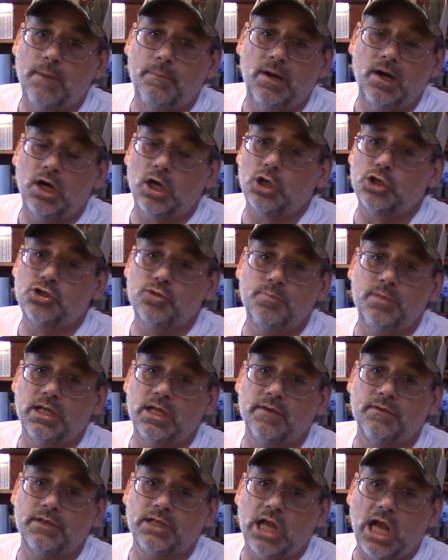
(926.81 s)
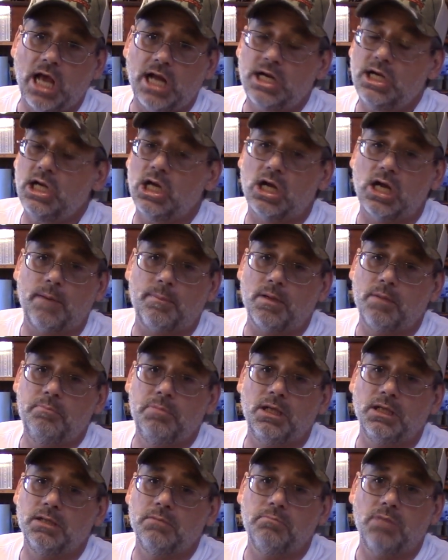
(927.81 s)
America should be giving Canada a couple of
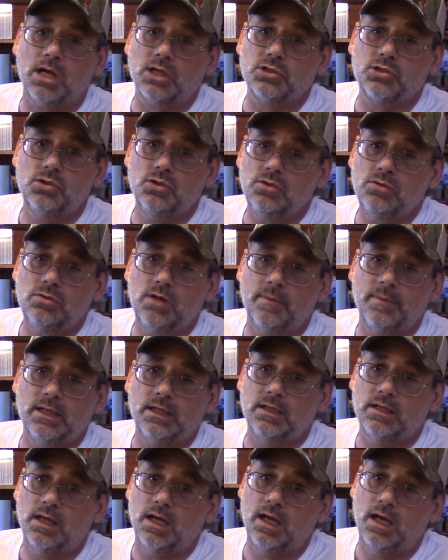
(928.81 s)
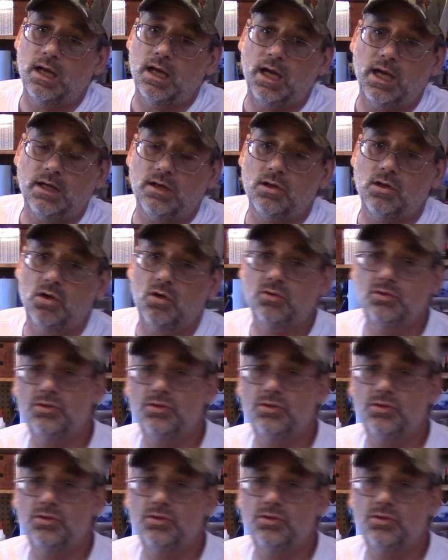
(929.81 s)
billion bucks too. I mean, uh, I don't know.